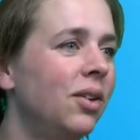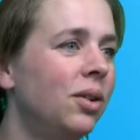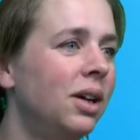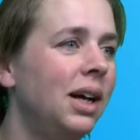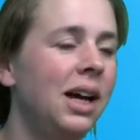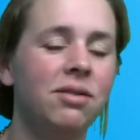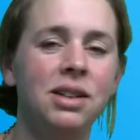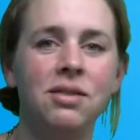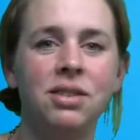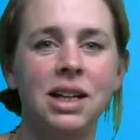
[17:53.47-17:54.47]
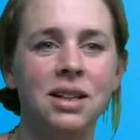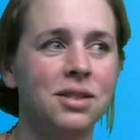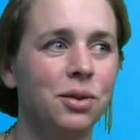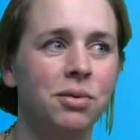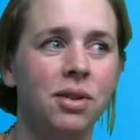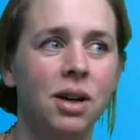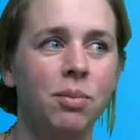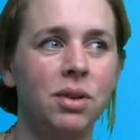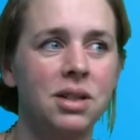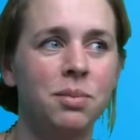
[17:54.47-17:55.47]
Or ever, never yet, so far,
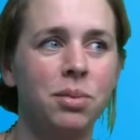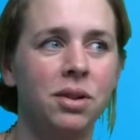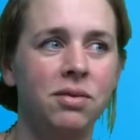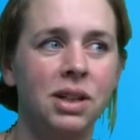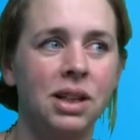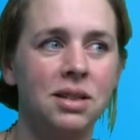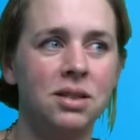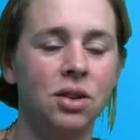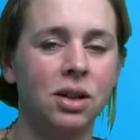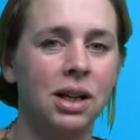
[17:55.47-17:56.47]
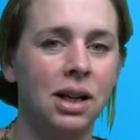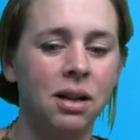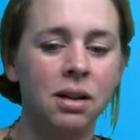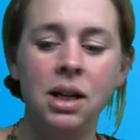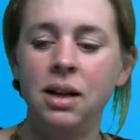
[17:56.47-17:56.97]
present perfect ist doch klar.